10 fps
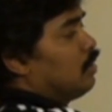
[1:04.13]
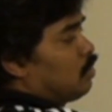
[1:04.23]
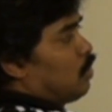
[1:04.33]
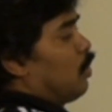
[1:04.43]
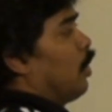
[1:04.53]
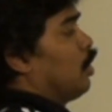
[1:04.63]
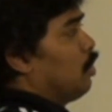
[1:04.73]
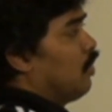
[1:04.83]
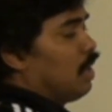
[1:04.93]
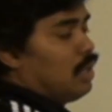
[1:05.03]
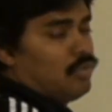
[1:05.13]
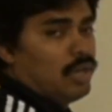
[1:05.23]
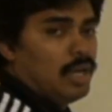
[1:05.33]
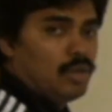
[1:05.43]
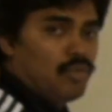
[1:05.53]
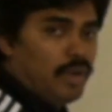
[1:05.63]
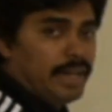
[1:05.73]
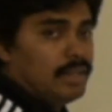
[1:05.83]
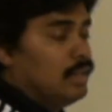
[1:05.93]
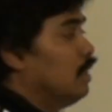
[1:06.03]
it is going to be very difficult to
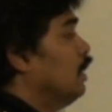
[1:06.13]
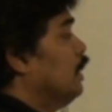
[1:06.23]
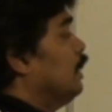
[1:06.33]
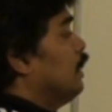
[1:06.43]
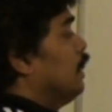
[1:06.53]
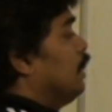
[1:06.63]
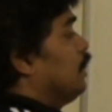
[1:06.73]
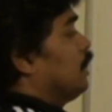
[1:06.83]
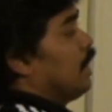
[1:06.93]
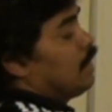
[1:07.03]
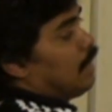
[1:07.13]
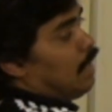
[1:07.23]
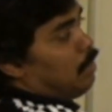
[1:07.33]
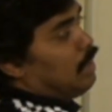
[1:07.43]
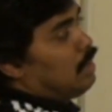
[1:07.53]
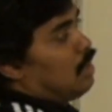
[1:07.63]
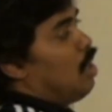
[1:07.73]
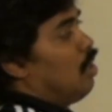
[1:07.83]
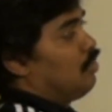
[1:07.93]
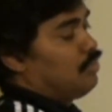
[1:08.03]
find the 10th element
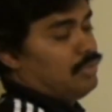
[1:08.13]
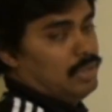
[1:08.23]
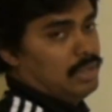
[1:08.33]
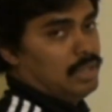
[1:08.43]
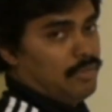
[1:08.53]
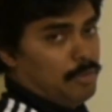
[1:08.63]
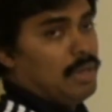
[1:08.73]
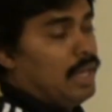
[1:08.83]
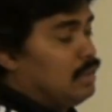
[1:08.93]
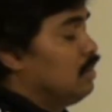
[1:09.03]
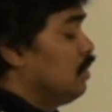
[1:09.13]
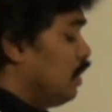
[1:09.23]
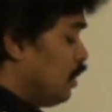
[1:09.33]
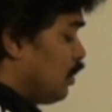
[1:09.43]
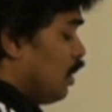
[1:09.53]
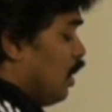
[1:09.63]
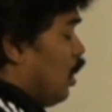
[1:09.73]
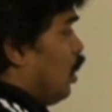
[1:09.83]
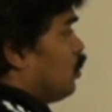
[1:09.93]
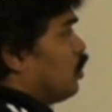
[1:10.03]
of the Fibonacci series.
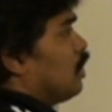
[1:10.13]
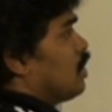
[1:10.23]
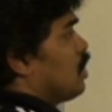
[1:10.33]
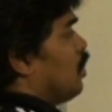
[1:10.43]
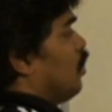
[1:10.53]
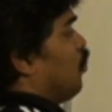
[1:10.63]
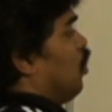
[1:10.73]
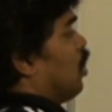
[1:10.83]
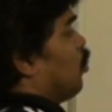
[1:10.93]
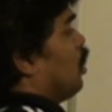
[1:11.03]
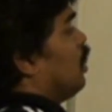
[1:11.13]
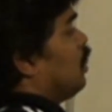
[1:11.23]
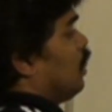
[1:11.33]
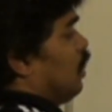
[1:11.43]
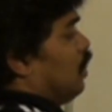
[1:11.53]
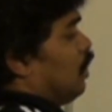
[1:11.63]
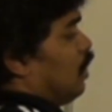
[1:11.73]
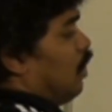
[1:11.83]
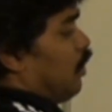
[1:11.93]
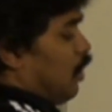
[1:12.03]
So there is a formula
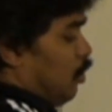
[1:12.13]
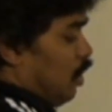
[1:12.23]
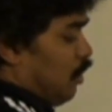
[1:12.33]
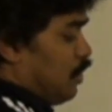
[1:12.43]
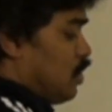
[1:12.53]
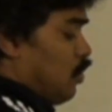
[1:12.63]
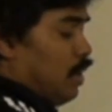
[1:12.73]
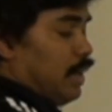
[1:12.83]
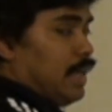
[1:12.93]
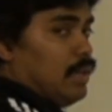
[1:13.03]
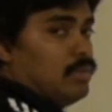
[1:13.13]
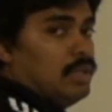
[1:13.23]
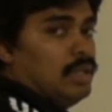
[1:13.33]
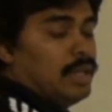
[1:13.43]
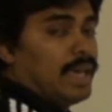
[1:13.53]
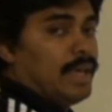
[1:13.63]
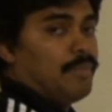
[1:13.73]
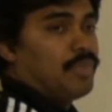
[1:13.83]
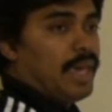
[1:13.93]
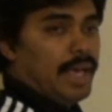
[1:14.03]
available which will give the
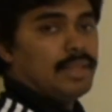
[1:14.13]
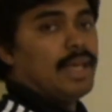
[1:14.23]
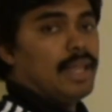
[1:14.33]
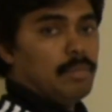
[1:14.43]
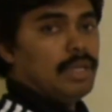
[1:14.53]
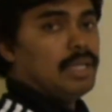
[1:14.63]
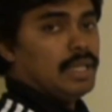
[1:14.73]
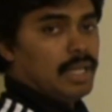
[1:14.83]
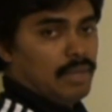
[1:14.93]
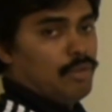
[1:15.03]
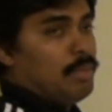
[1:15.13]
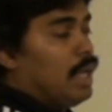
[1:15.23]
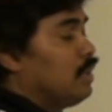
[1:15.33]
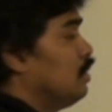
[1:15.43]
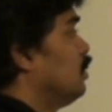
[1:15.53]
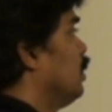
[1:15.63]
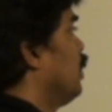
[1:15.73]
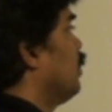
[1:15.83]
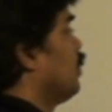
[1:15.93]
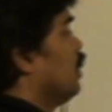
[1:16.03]
kth element in the Fibonacci
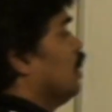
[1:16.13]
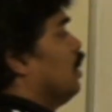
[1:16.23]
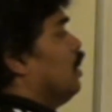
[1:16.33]
series.